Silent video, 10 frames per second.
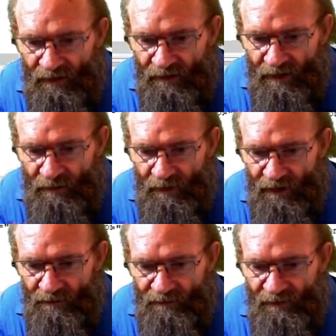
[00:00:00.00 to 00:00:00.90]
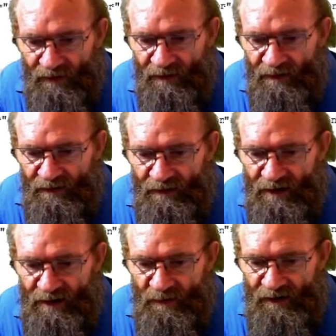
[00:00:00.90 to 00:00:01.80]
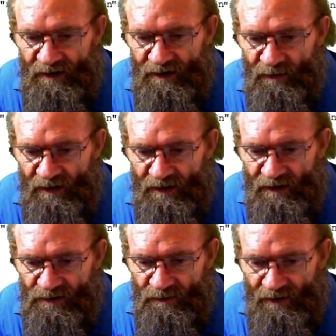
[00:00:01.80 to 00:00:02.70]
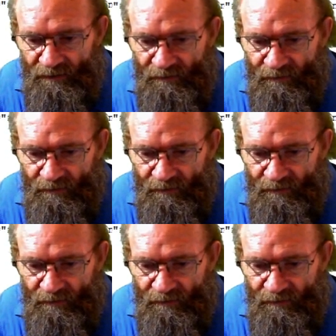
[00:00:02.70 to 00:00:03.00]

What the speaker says: There we go. There's my D20 as well.